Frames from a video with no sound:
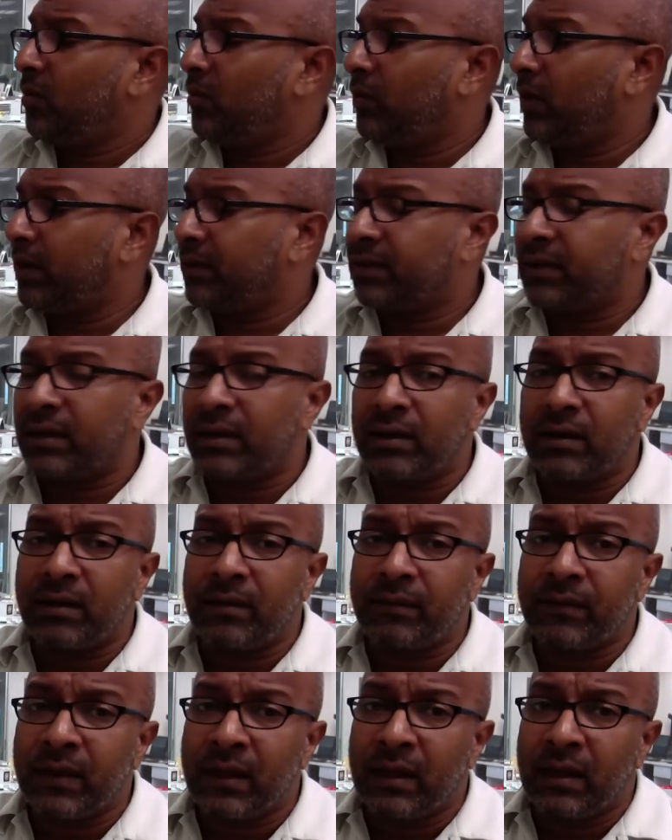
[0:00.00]
whether
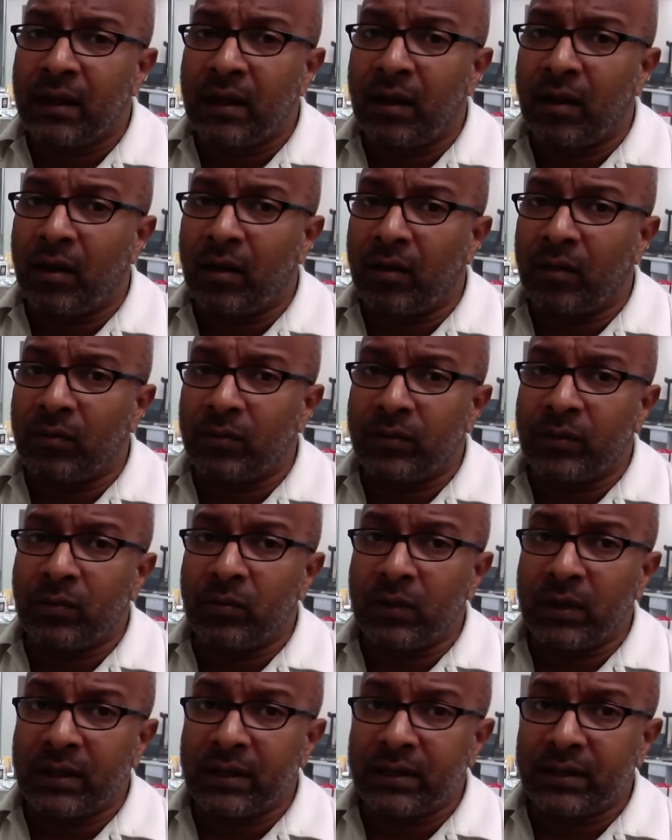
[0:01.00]
the
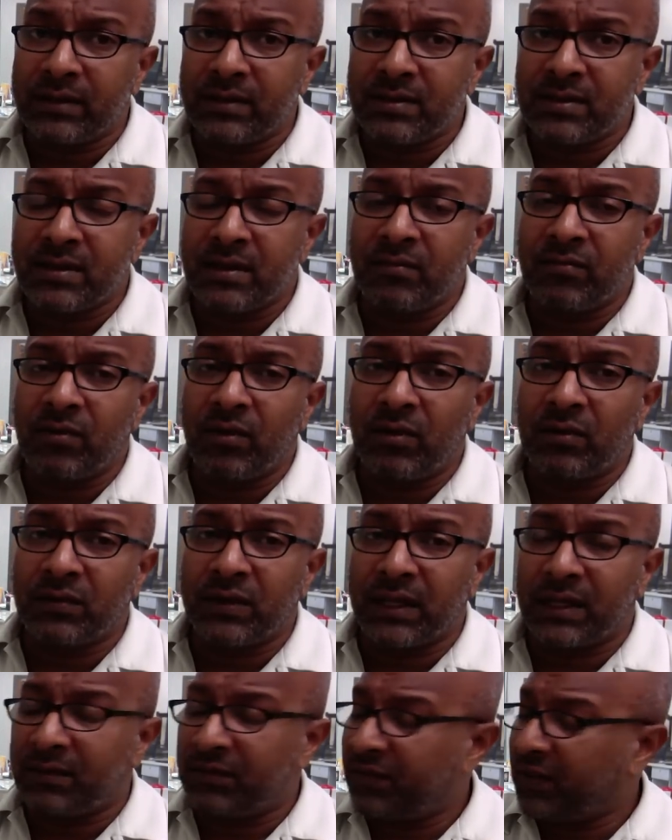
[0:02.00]
workers involved
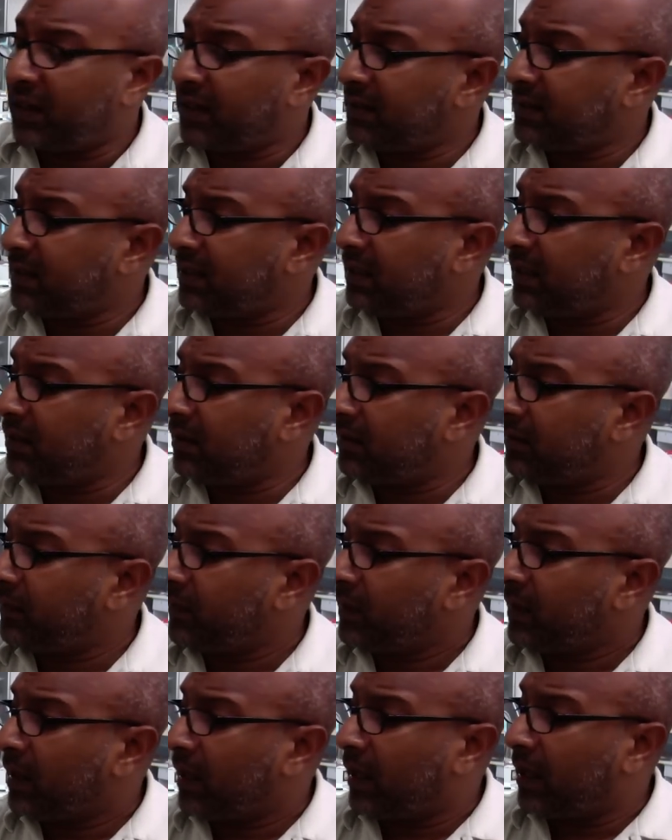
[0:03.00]
get a fair deal,
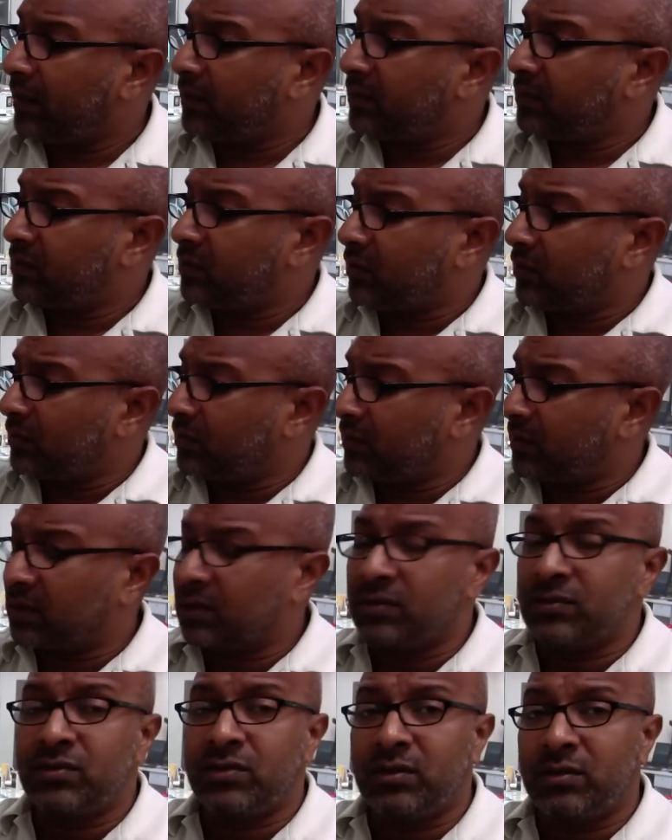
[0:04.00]
and so the
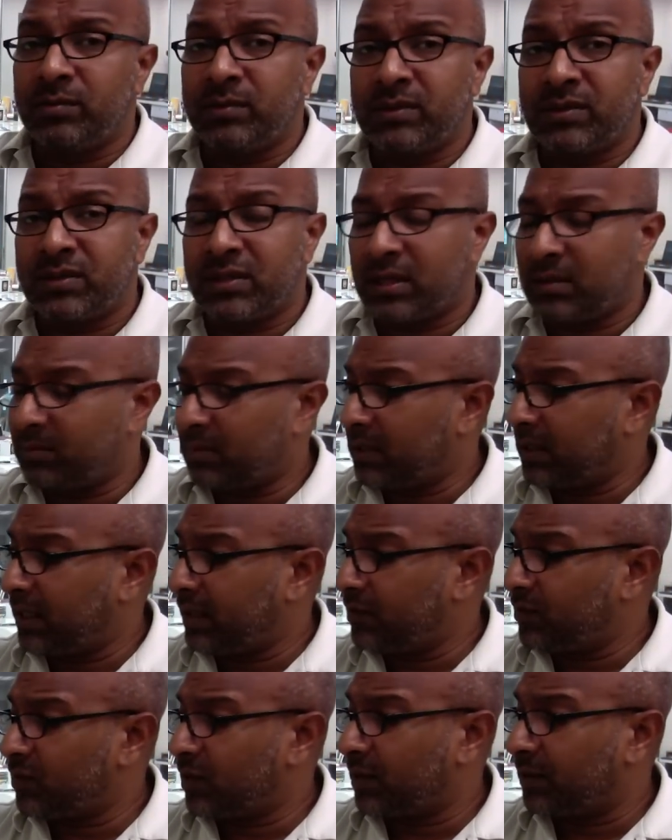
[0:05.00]
consumers in
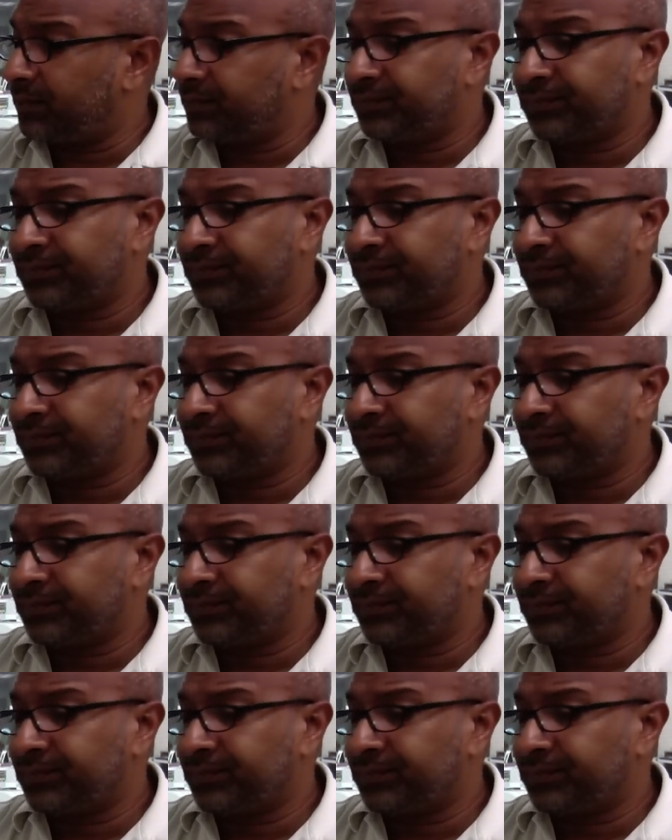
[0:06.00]
Malaysia.